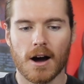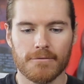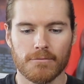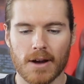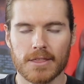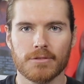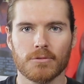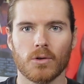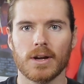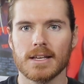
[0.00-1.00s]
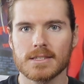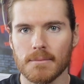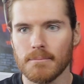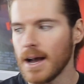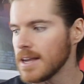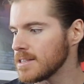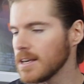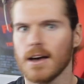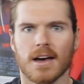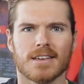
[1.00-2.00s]
I've read through it, it's
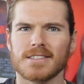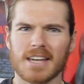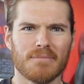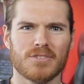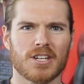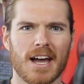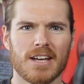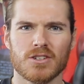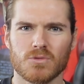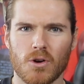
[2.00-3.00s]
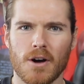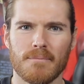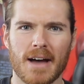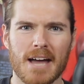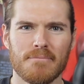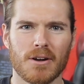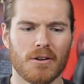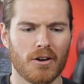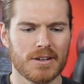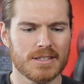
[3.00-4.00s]
amazing. Some changes were made, but
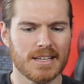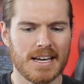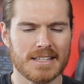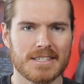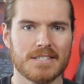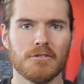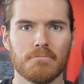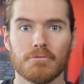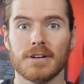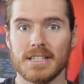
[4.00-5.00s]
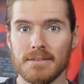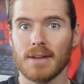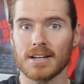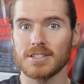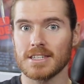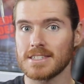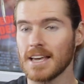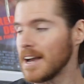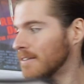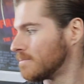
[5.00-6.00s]
honestly, it's still pretty much the
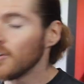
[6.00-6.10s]
same.